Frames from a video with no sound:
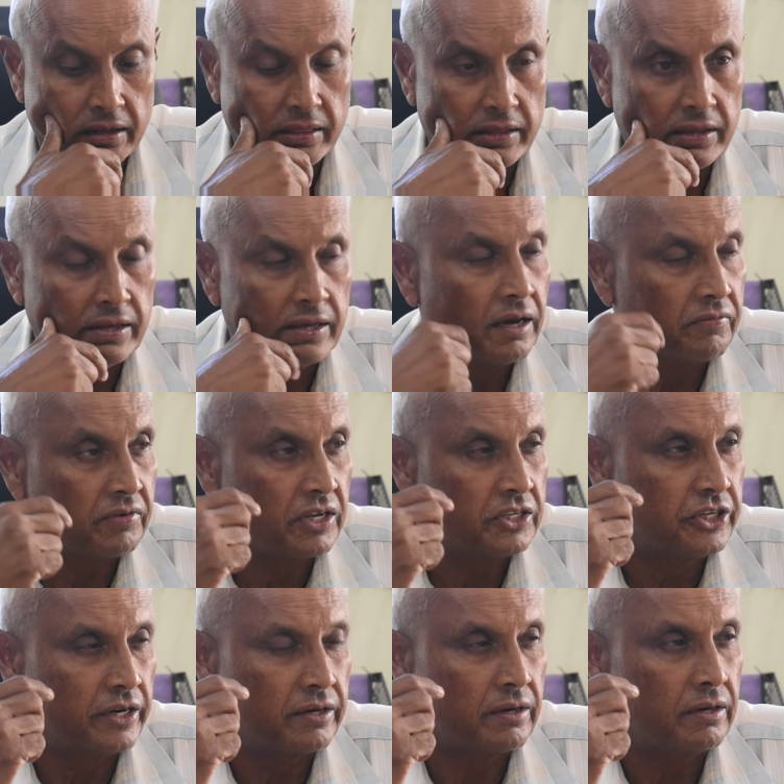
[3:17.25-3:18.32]
the Governor
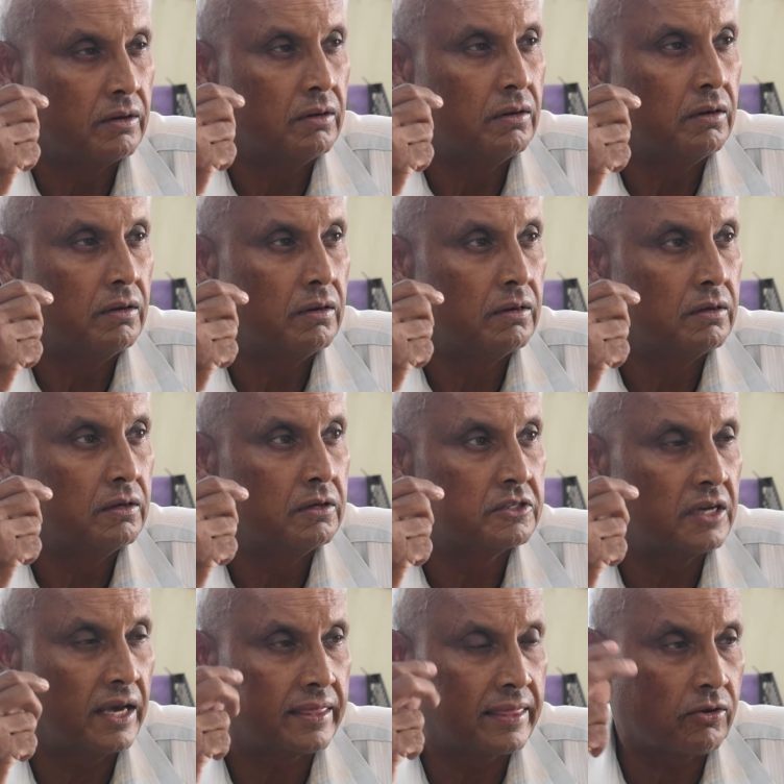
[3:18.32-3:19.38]
General,
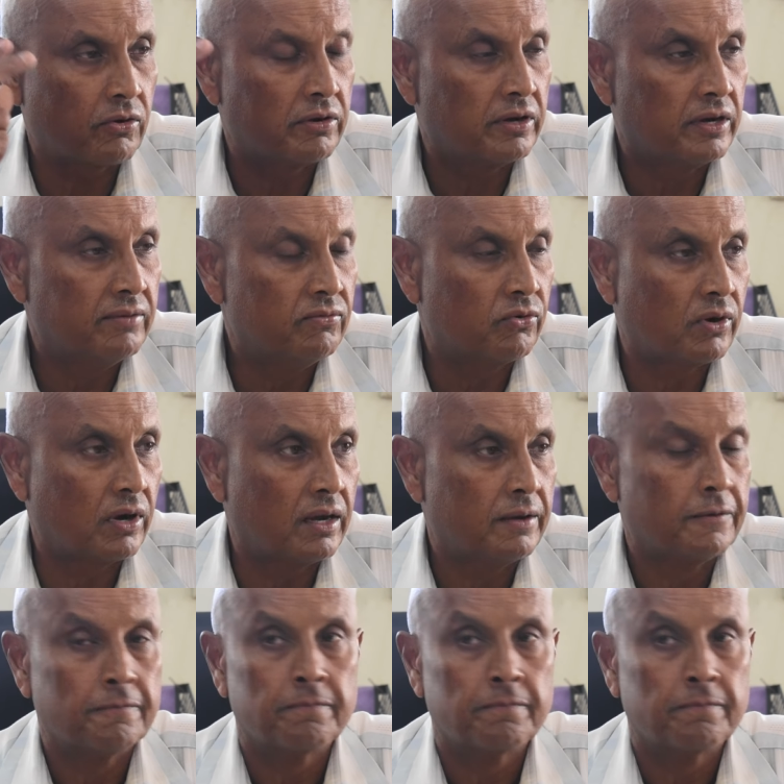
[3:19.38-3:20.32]
Sir Arthur Gordon Lebuka,